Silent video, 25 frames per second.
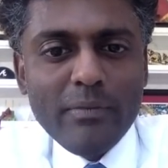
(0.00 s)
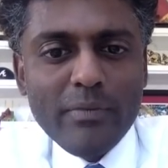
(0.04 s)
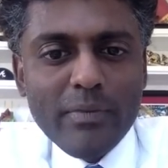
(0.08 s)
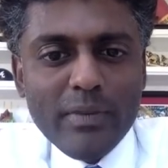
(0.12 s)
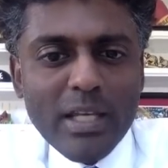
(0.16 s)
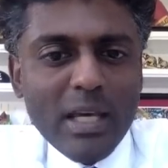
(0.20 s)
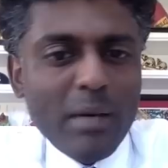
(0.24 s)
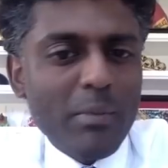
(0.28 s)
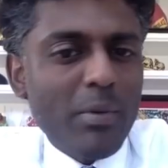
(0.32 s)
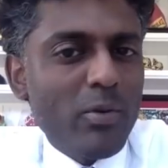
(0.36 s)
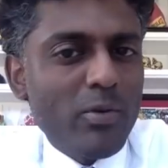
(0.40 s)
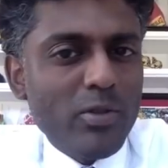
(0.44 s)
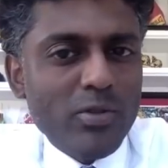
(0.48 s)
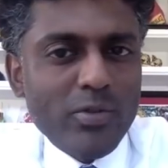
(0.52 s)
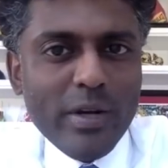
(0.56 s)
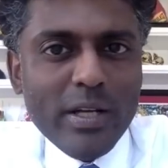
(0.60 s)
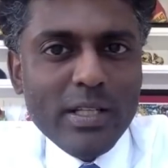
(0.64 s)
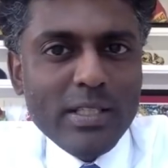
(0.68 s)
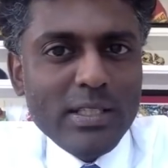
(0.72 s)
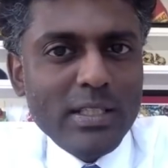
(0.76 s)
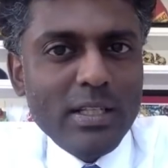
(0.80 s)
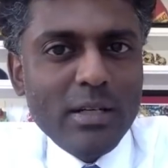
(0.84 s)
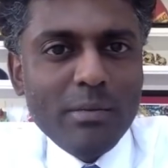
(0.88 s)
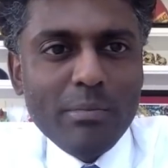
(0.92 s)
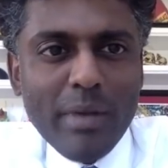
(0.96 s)
Tampa was
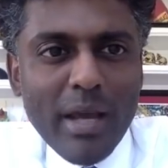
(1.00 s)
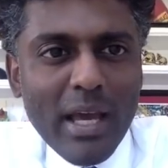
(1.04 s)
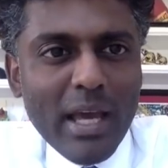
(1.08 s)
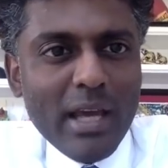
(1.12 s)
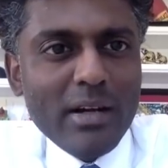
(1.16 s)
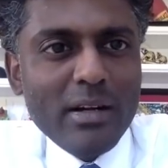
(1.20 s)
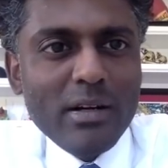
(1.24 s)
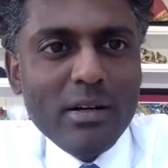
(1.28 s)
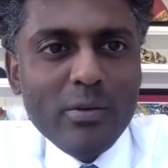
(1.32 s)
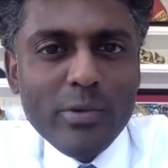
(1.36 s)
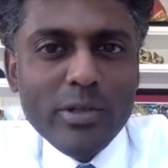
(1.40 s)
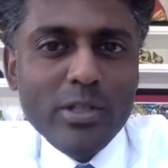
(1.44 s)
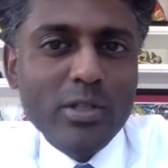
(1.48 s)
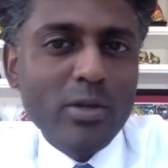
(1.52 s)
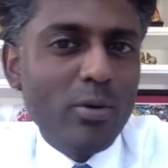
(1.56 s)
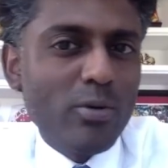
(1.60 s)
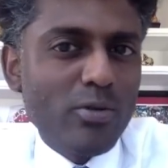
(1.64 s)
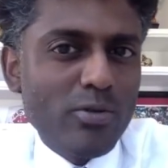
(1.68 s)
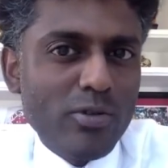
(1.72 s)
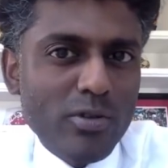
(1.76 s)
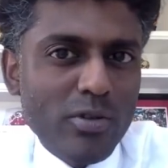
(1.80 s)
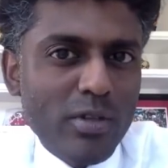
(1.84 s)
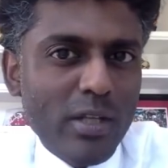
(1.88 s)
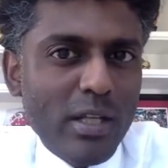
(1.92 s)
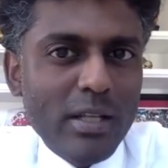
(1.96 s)
raising their banner. We
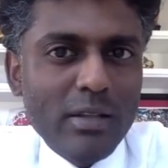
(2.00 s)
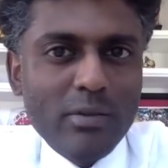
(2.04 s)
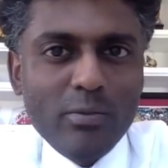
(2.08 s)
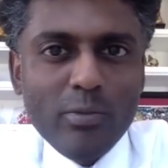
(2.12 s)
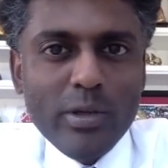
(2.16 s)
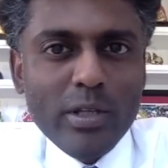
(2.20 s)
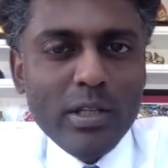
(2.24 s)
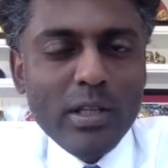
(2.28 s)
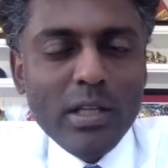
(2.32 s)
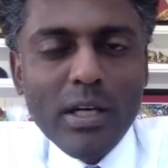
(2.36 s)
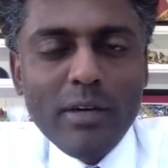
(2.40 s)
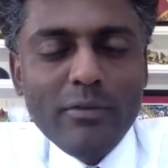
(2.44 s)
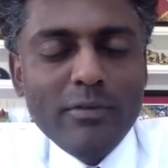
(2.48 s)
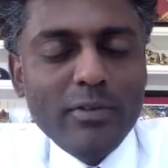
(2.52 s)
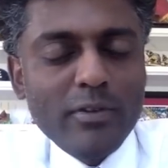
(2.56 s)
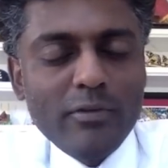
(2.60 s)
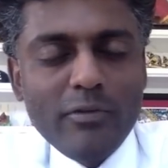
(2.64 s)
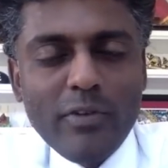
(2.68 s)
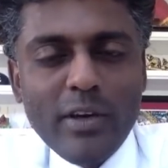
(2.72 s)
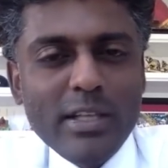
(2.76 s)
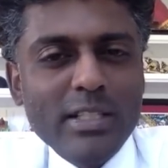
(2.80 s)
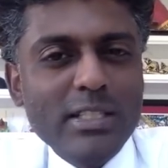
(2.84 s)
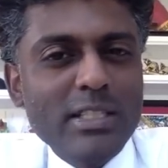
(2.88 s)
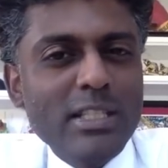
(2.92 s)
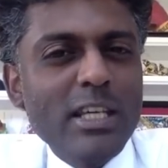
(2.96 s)
told you that we love to
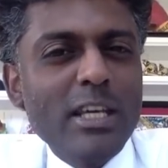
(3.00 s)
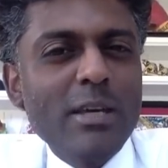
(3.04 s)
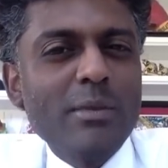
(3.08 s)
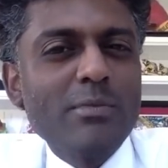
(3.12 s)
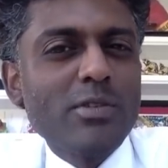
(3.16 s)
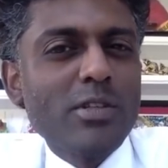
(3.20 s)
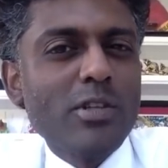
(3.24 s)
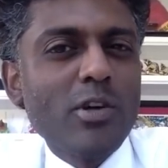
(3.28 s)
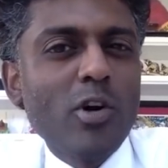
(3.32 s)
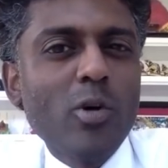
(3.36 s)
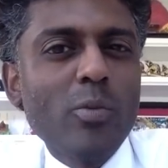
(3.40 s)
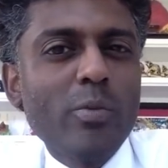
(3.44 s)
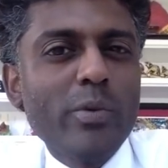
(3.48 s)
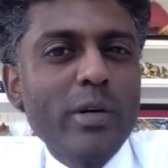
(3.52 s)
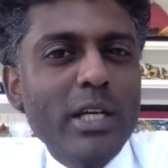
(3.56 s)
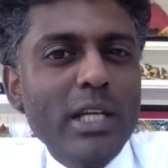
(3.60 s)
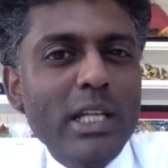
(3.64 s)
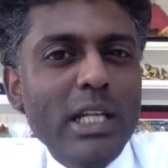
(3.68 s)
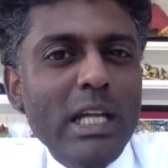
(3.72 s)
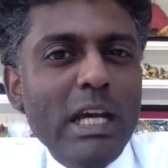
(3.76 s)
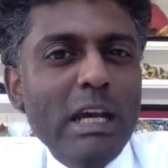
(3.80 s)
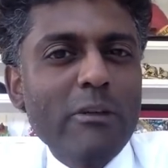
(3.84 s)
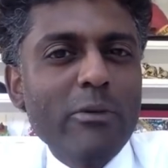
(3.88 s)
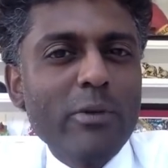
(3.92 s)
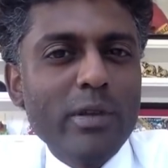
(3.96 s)
fade teams in the opening
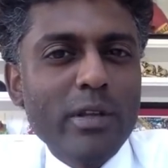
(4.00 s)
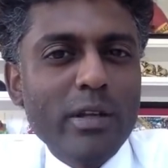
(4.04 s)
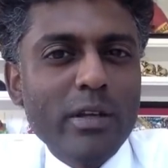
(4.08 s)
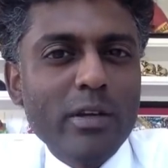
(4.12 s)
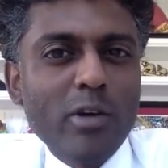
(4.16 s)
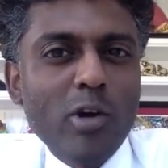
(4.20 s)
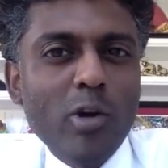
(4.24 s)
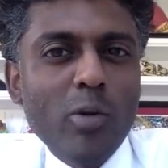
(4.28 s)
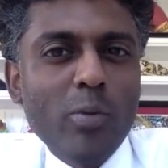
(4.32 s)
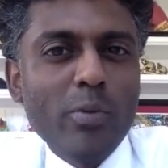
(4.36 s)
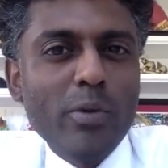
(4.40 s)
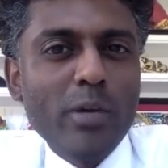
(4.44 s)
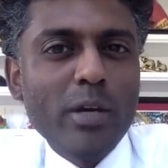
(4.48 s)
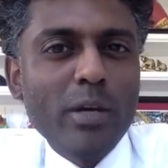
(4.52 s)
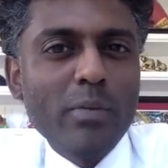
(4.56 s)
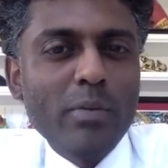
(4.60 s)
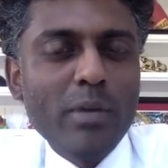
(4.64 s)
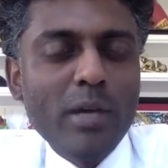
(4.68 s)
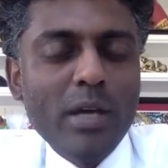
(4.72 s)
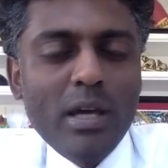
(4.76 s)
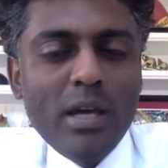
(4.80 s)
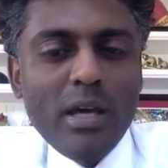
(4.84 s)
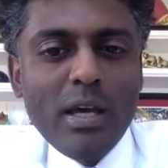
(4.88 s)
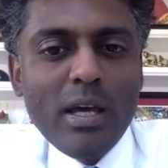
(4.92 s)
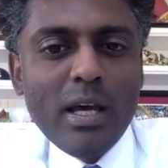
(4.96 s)
night when they open up
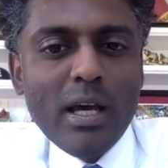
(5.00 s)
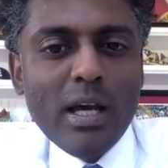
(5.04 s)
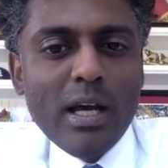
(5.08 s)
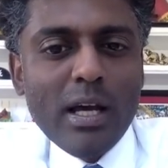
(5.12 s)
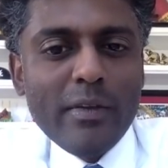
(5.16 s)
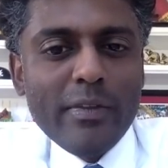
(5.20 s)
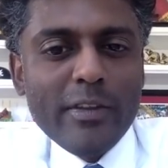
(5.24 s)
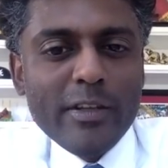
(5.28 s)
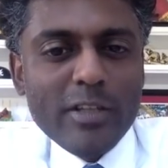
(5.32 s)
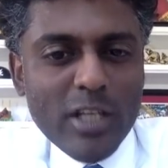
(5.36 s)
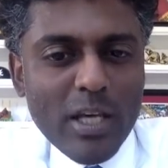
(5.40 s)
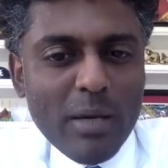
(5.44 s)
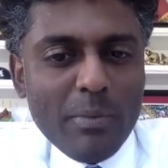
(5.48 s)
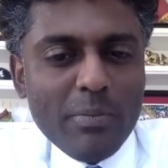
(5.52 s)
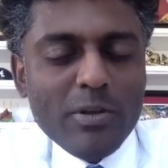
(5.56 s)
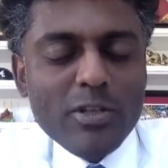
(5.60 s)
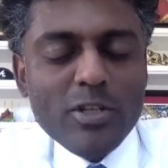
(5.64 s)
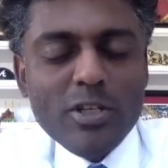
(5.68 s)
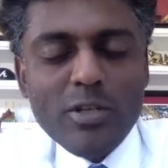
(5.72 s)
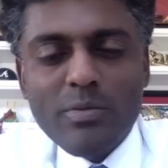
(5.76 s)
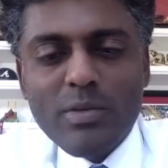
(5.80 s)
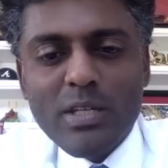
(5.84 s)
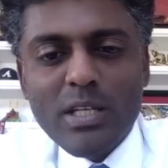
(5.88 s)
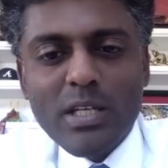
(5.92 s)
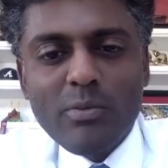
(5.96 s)
the
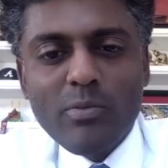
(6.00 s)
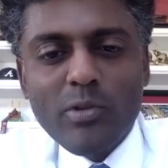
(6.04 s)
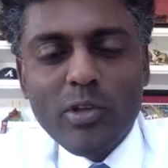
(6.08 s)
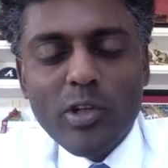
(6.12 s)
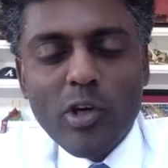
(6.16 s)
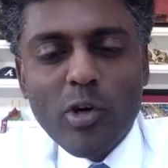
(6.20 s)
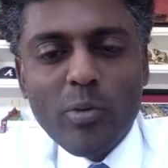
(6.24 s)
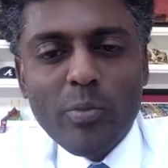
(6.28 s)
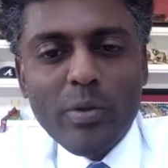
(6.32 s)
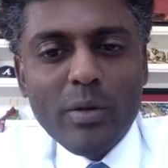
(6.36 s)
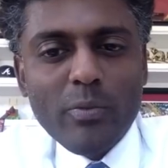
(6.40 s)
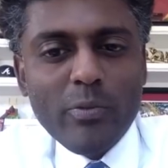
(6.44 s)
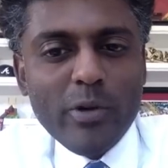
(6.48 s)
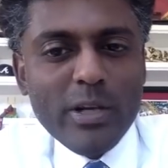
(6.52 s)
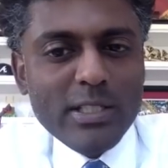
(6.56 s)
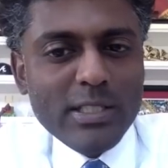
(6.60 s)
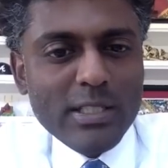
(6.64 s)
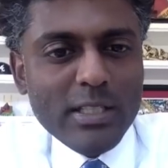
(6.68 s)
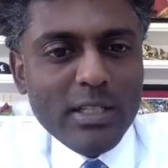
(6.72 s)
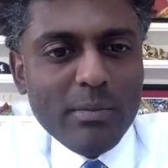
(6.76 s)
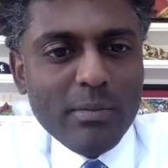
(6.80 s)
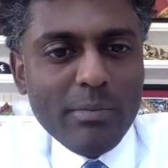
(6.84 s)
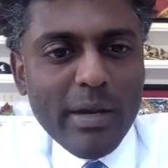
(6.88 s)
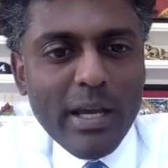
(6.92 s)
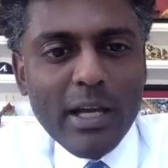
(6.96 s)
championship team, when they open up raising
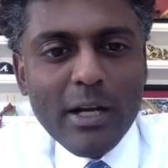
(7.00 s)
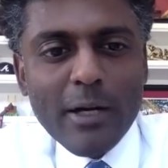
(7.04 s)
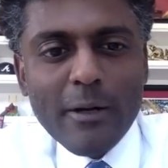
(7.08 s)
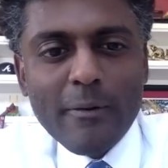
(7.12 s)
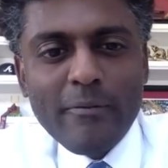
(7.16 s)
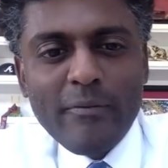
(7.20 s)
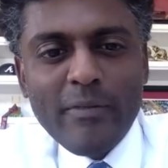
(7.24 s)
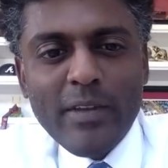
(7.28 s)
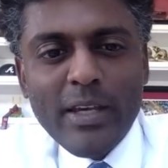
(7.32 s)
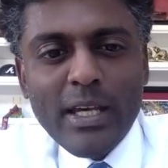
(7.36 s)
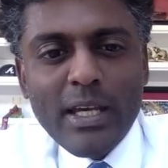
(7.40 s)
their banner.